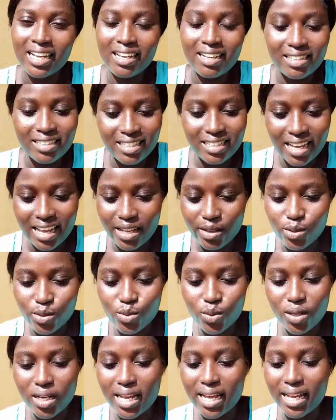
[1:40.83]
Yeah, so
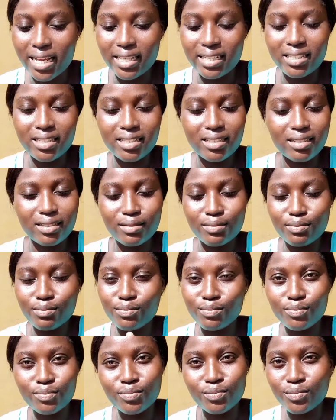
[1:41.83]
like
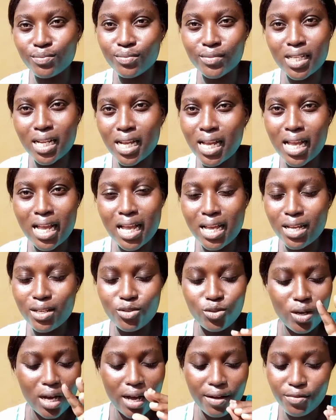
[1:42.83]

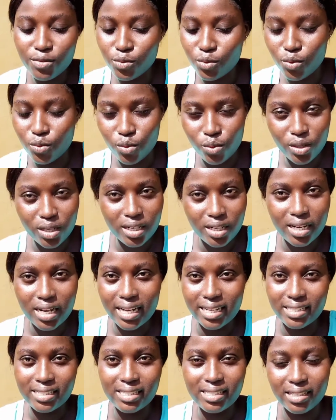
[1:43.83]
you have to cook
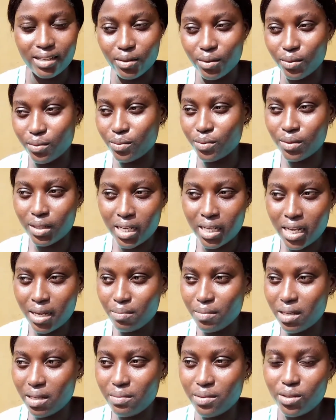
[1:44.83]
and sell.
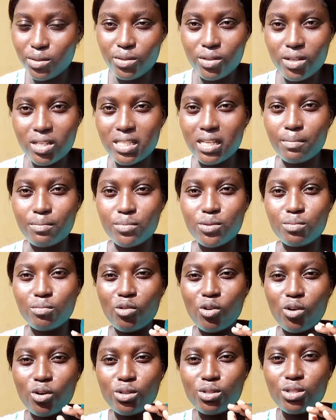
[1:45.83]
Maybe you do some
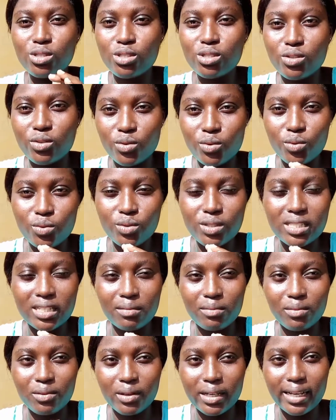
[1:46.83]
small stew
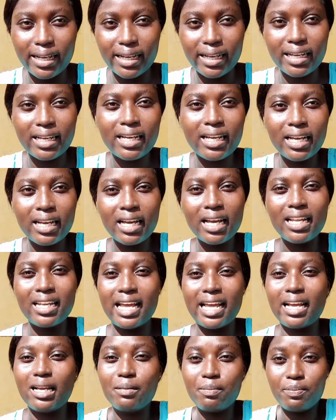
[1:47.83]
somewhere.
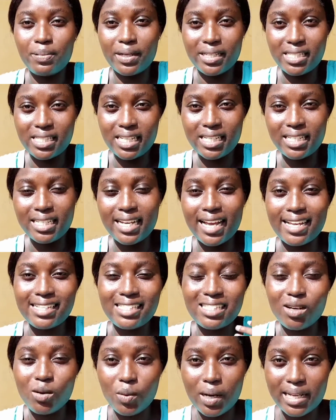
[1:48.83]
Like personally, I
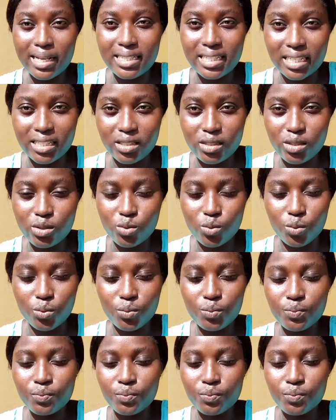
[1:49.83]
sell watching in school